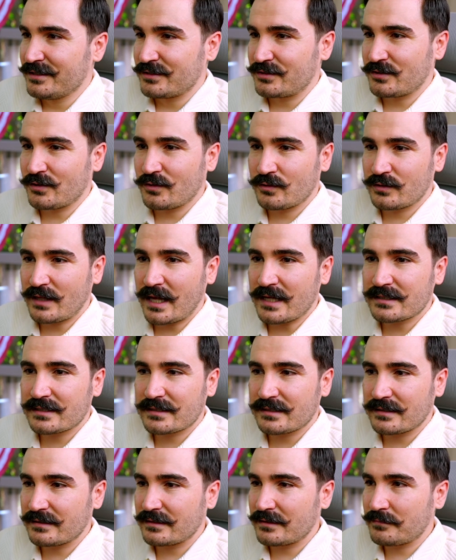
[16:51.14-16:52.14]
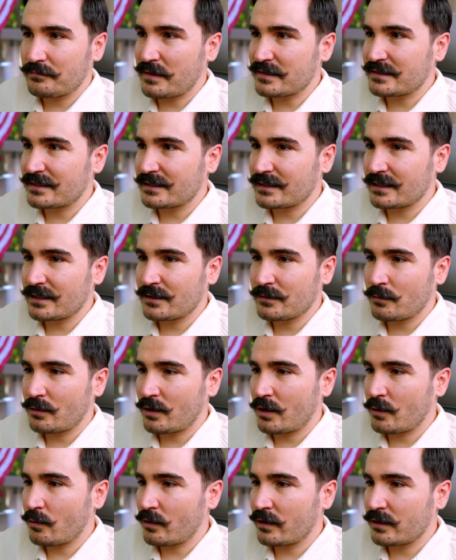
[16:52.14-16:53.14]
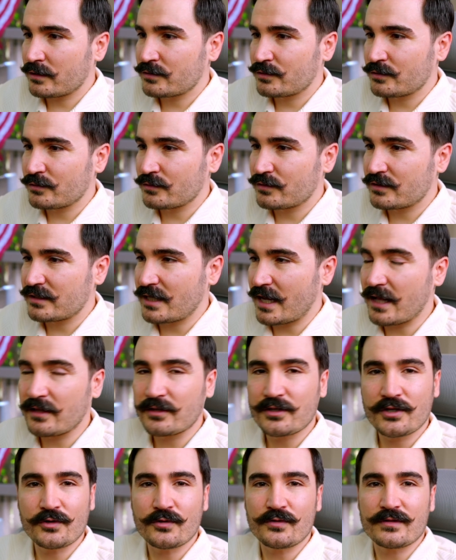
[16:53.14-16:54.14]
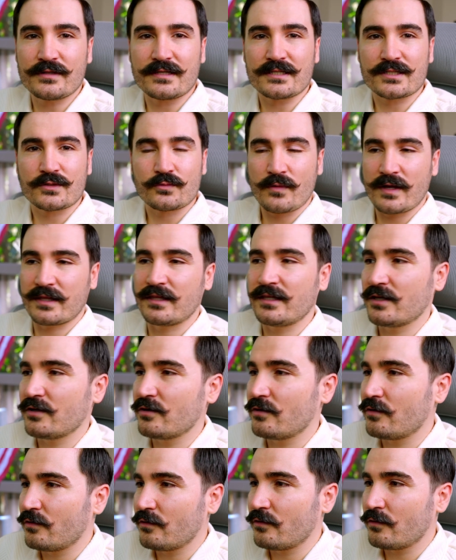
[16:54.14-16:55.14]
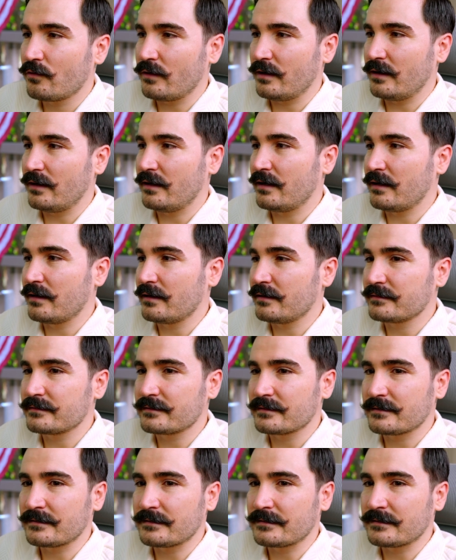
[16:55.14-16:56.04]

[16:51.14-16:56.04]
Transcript: So that's basically what I wanted to tell you in this video, and